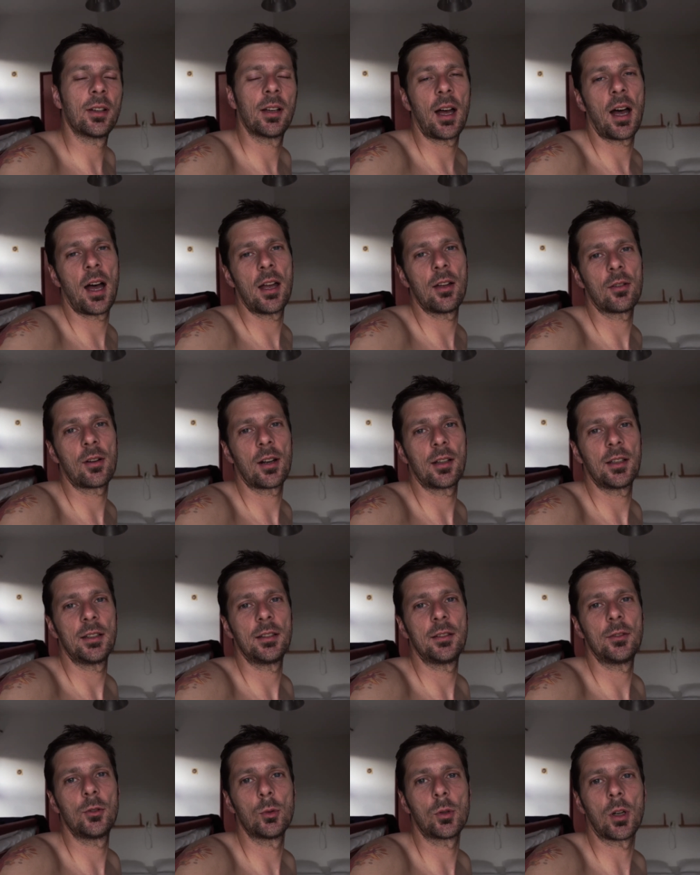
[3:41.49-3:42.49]
I already
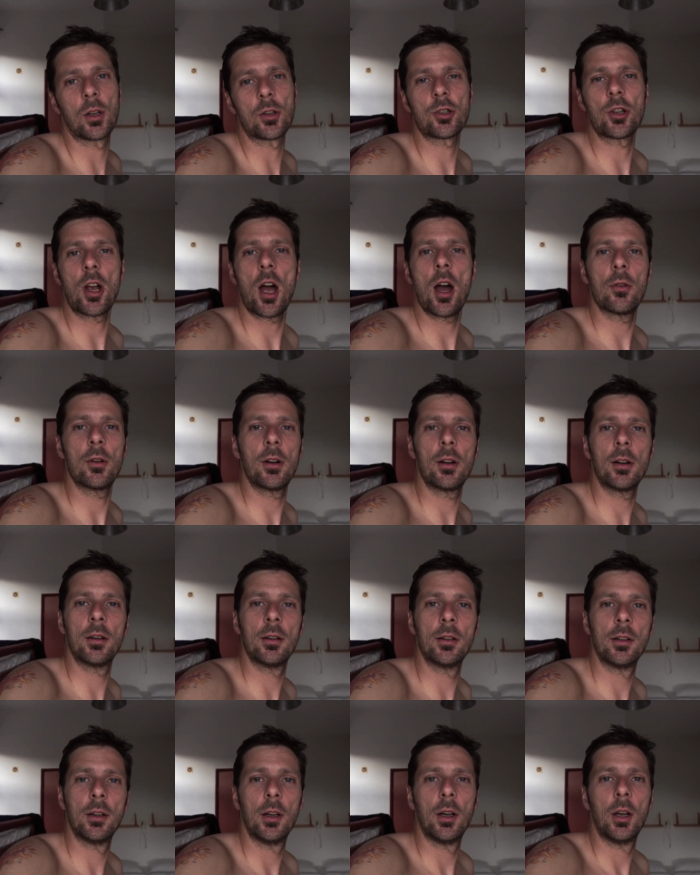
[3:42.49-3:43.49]
took a shower,
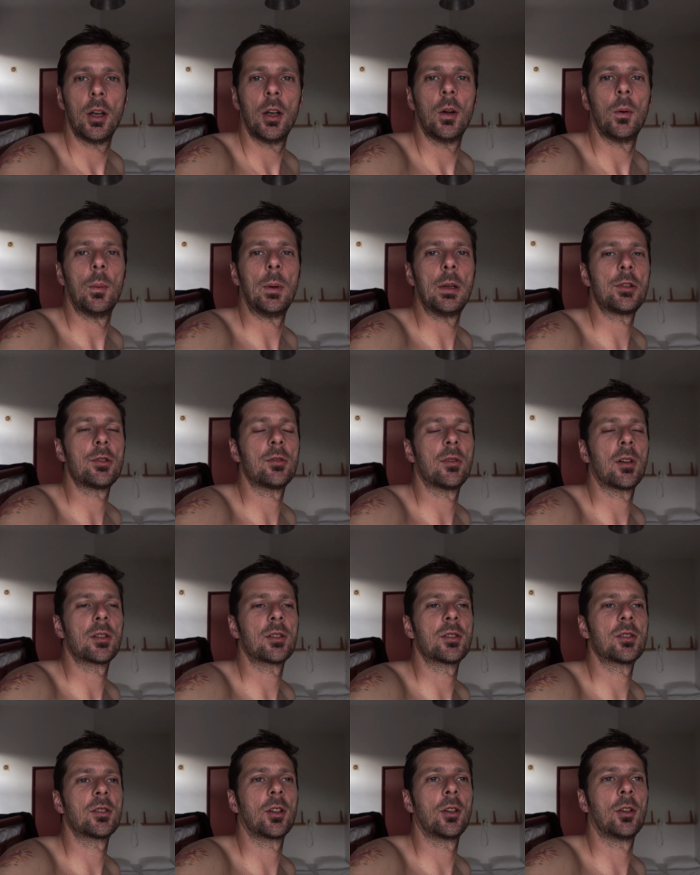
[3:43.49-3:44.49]
which was
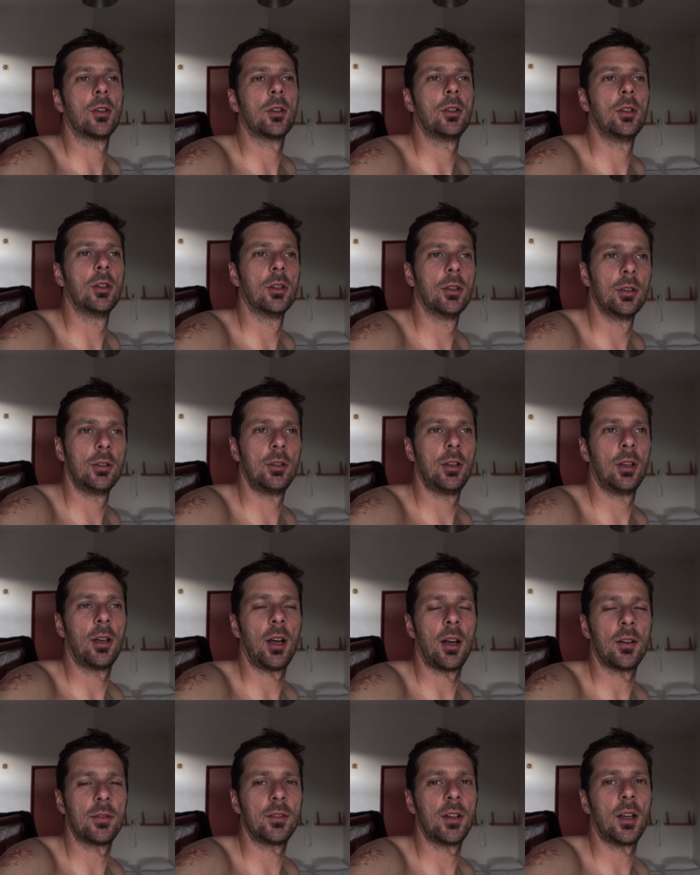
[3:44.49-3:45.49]
so good
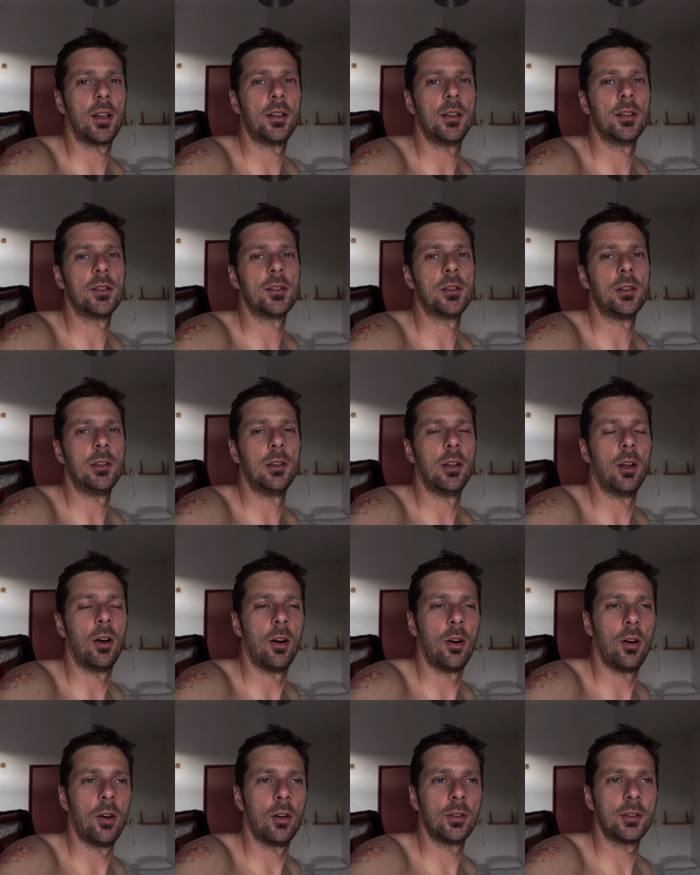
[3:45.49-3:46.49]
after this
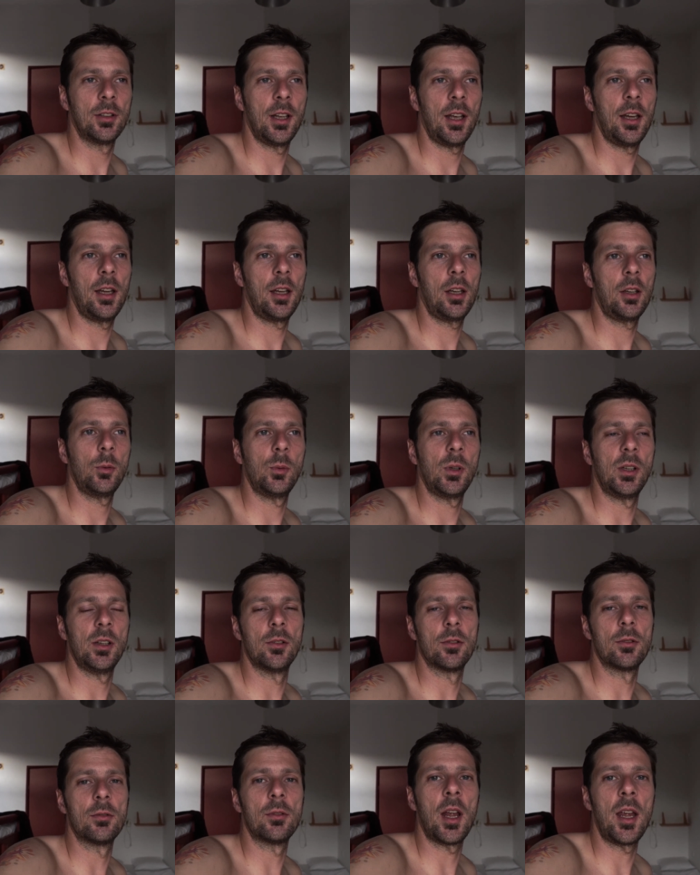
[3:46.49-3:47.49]
long day with
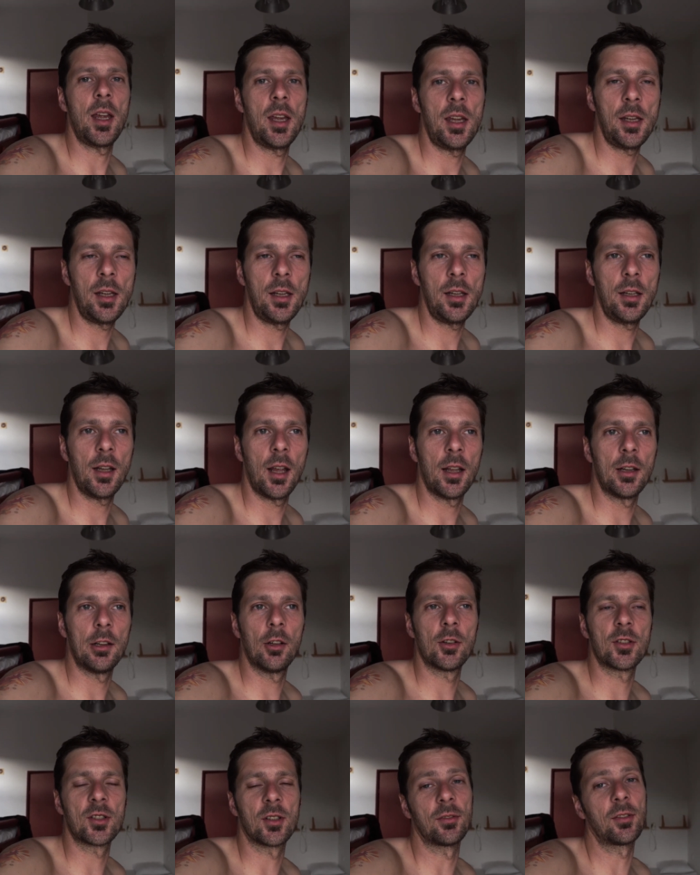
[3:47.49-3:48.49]
rain and
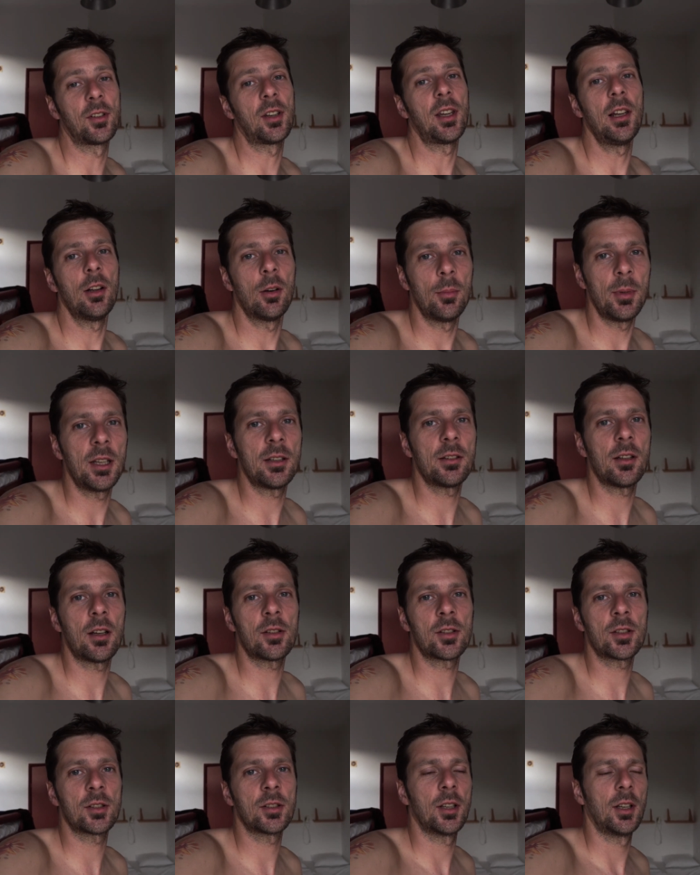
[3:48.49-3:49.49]
lots of
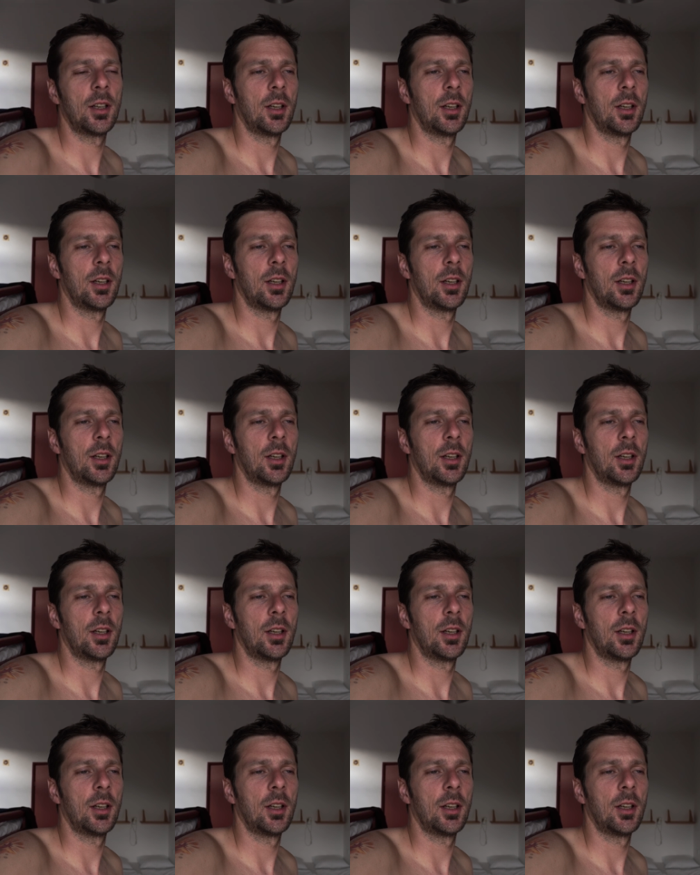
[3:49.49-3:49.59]
kilometers.